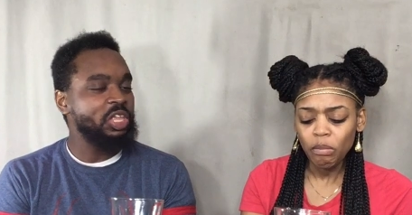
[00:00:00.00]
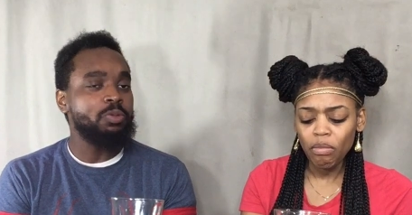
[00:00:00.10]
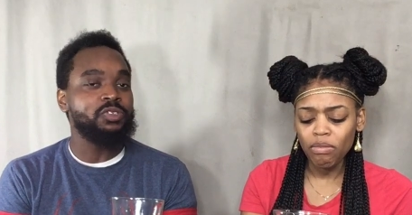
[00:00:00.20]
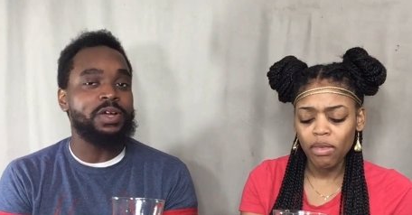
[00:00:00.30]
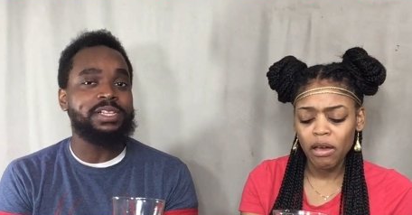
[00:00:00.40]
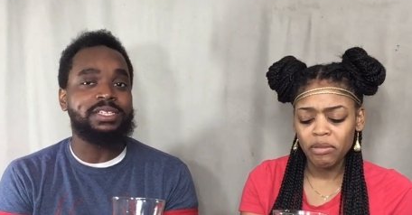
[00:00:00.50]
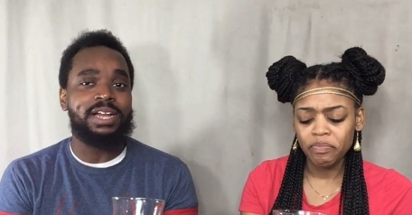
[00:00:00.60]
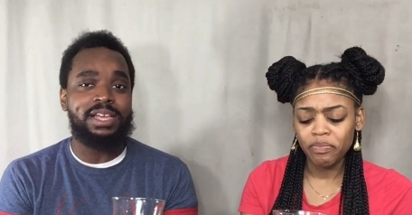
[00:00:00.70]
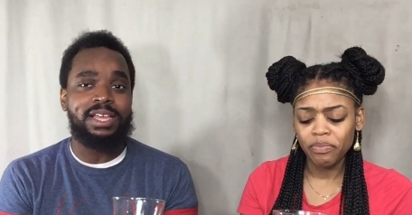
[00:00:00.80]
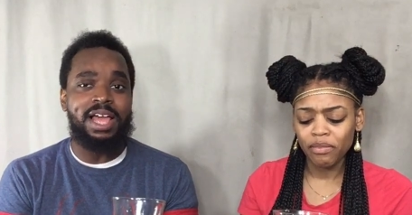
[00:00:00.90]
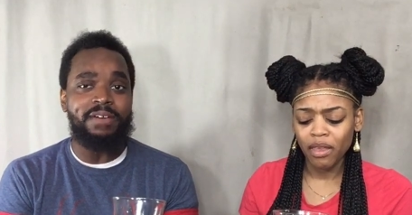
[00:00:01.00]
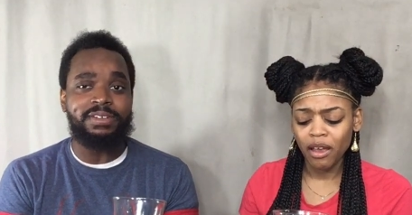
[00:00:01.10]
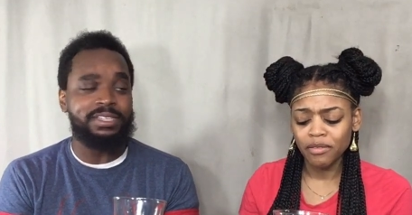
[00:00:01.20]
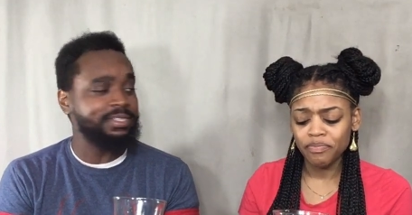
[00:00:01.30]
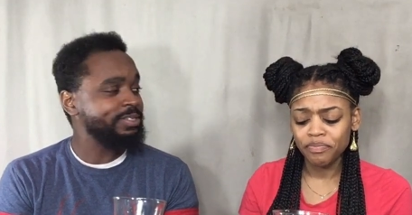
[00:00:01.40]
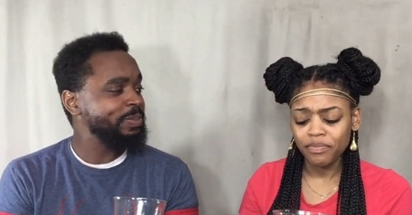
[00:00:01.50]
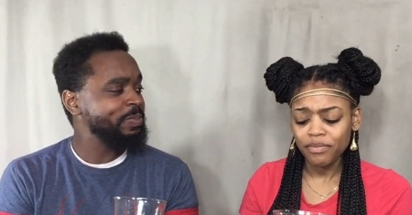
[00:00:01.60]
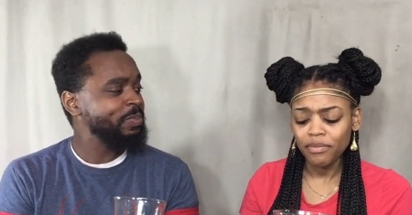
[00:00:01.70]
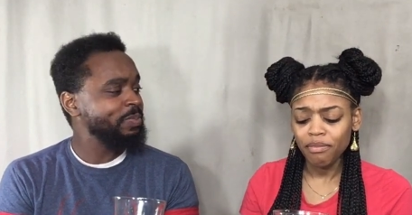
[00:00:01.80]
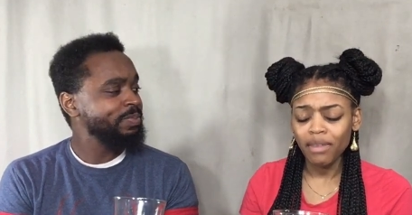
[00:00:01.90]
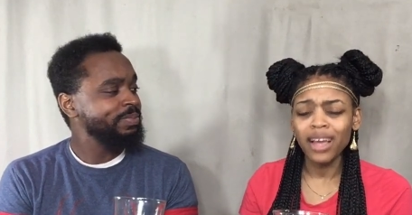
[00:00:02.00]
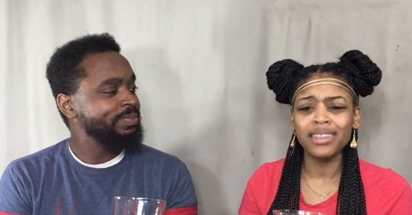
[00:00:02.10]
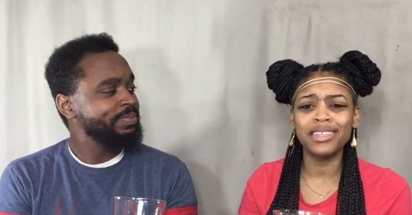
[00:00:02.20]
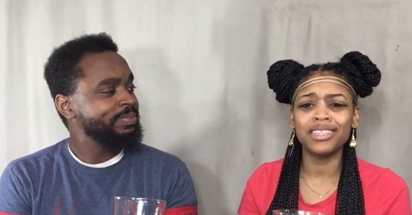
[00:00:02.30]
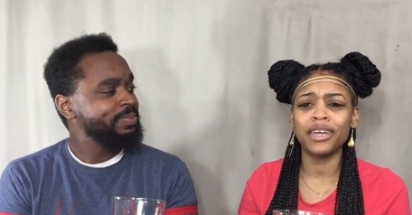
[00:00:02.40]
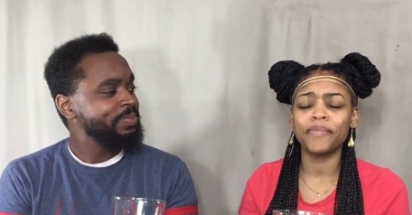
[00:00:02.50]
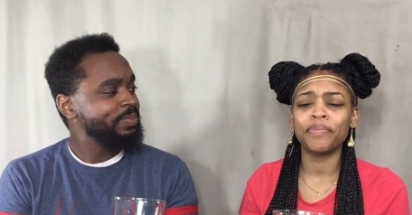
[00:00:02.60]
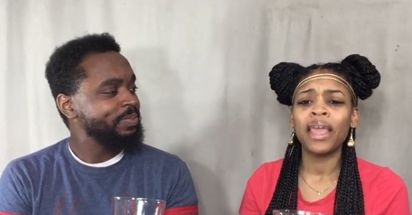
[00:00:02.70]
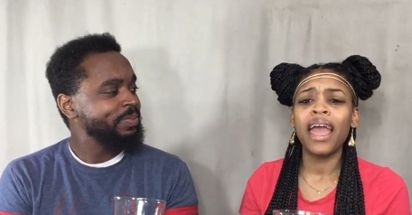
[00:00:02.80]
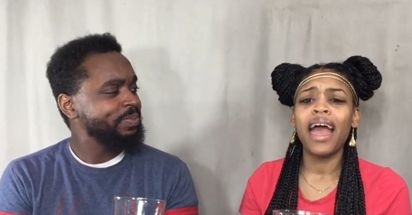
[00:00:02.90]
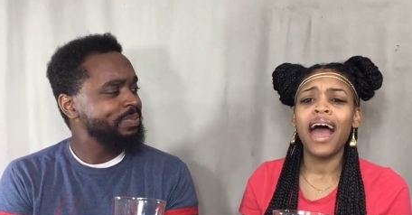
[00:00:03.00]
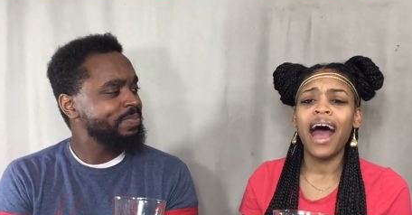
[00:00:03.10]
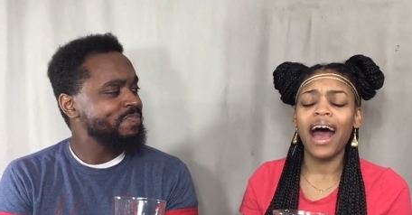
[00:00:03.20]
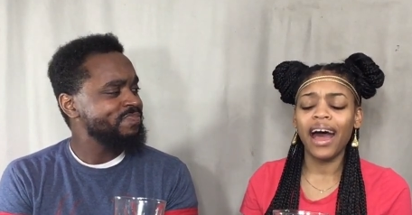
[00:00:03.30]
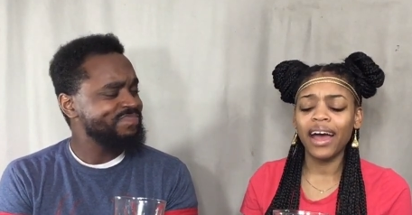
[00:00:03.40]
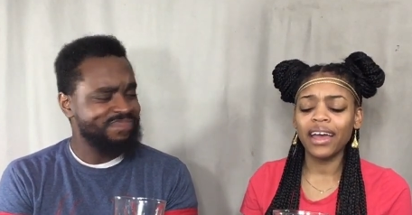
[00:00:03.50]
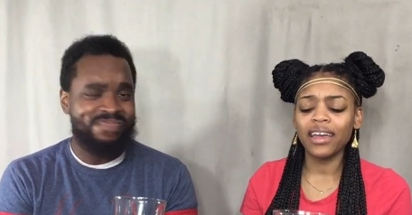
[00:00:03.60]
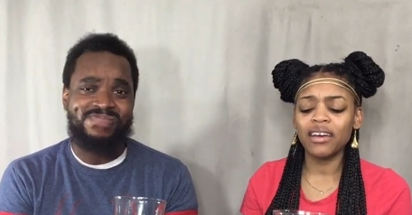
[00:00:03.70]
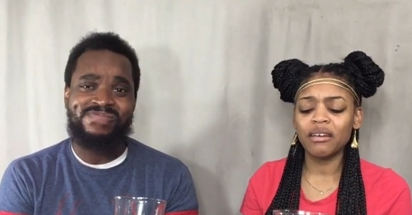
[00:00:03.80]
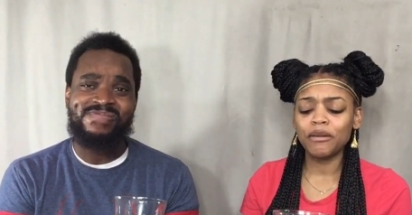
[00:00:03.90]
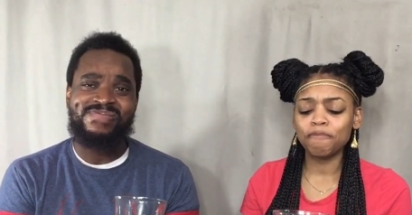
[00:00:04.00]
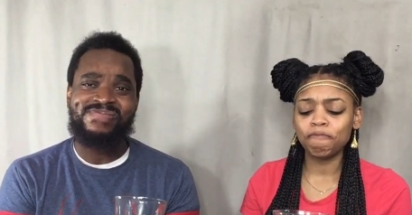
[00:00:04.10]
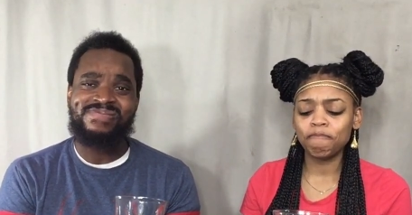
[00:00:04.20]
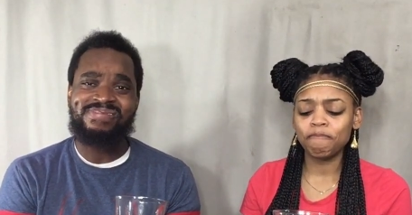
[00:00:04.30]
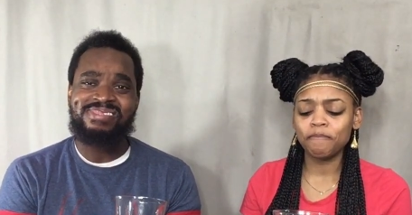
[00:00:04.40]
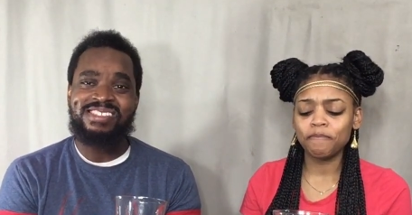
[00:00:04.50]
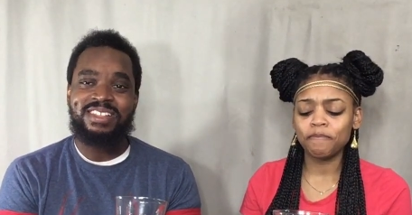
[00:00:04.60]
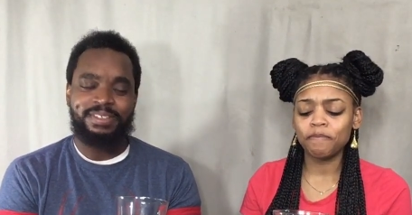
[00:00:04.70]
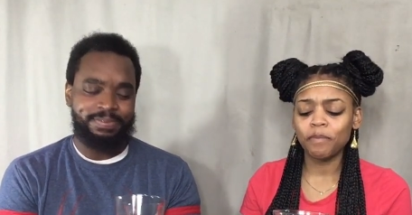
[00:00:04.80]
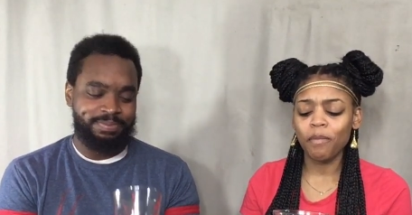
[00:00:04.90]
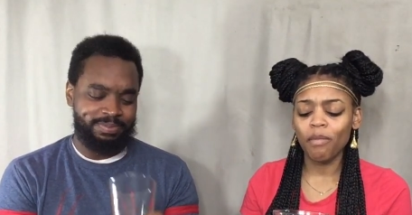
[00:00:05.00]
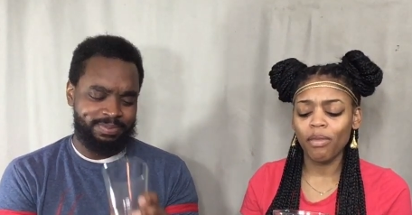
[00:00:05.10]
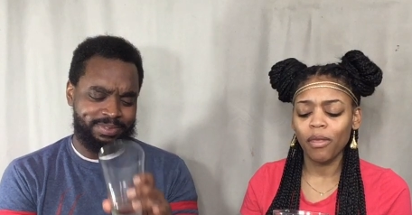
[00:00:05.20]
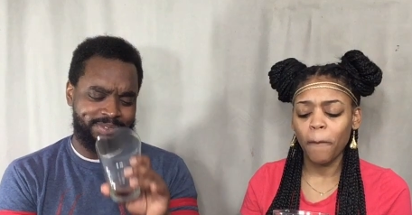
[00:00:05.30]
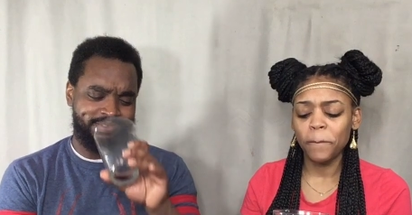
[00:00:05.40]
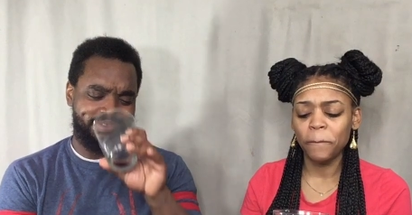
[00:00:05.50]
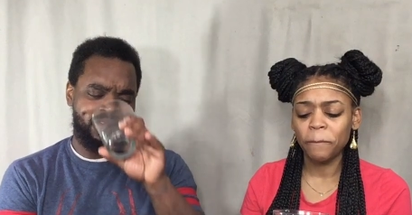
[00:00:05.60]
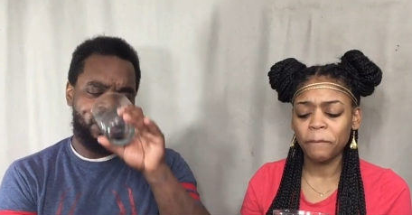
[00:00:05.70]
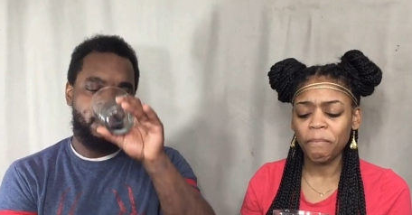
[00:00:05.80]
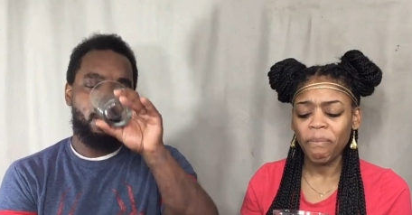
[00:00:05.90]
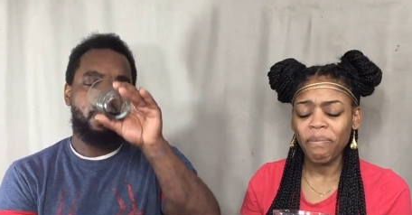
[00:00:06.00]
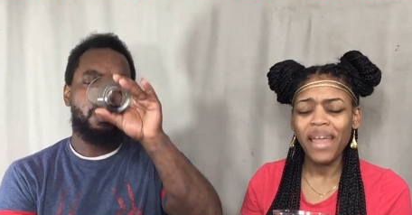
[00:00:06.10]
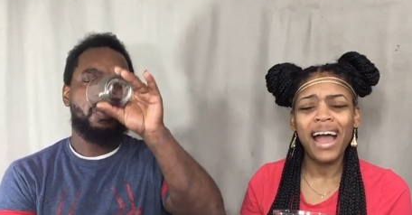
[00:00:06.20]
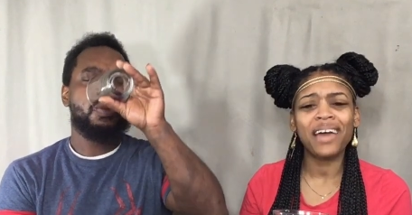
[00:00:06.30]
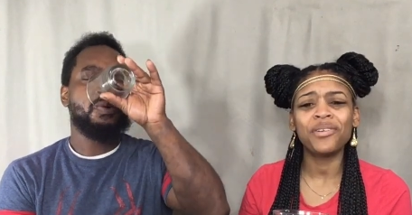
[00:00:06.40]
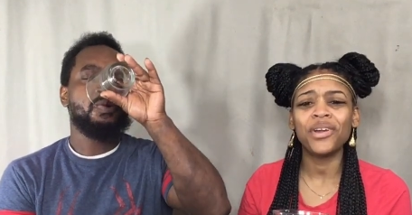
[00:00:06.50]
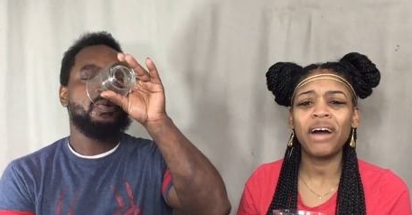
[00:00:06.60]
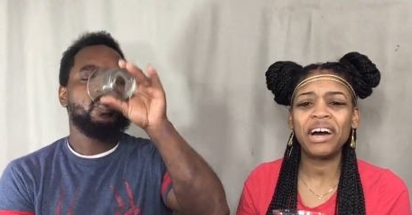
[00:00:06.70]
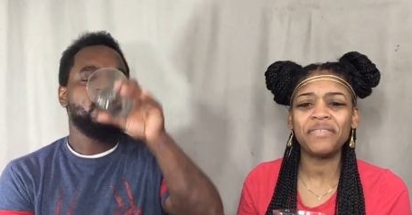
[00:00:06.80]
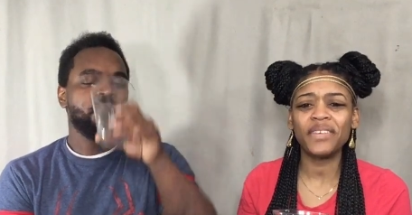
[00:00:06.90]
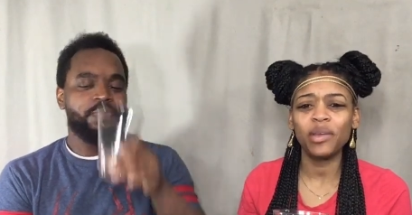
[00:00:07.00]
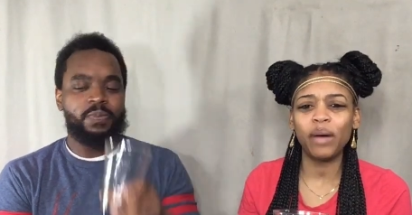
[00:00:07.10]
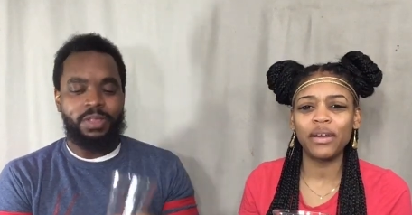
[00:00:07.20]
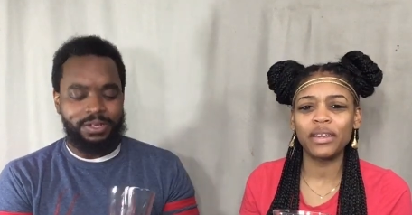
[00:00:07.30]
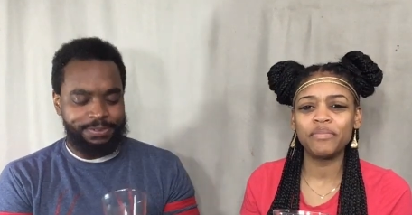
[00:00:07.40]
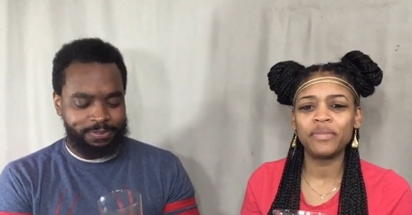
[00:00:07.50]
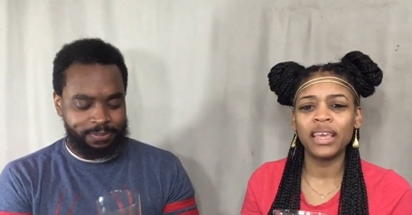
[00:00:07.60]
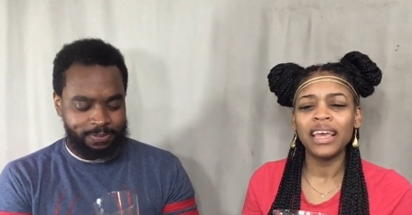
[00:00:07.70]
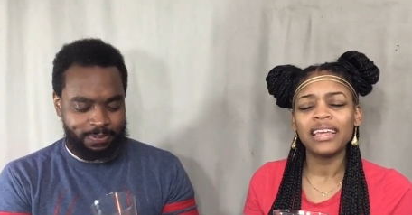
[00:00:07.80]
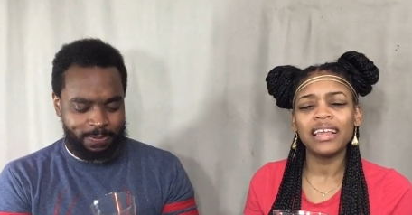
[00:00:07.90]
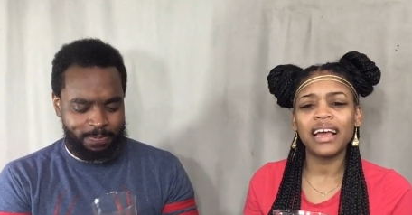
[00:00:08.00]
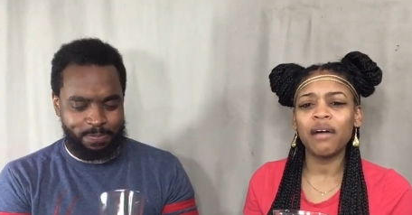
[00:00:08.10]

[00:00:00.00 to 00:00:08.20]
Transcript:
Speaker 1: do you drink this and not get cavities?
Speaker 2: Legit. I um I don't know how I feel about it. Like